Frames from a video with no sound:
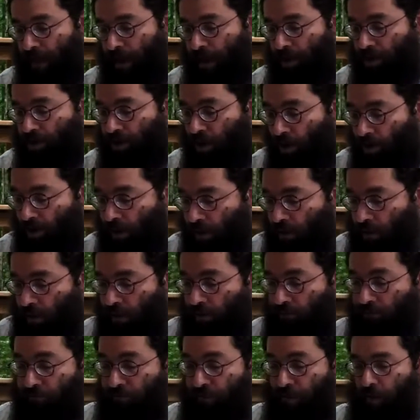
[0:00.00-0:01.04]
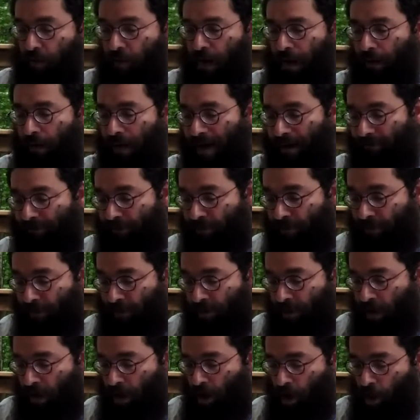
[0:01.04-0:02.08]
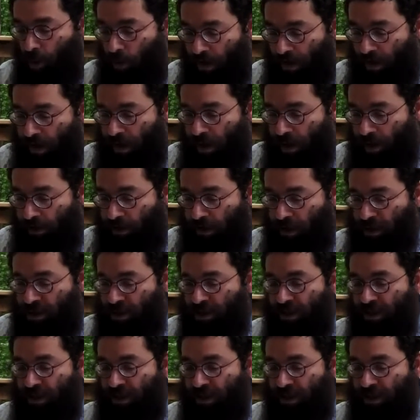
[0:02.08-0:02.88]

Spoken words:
So there were a few, however, who encouraged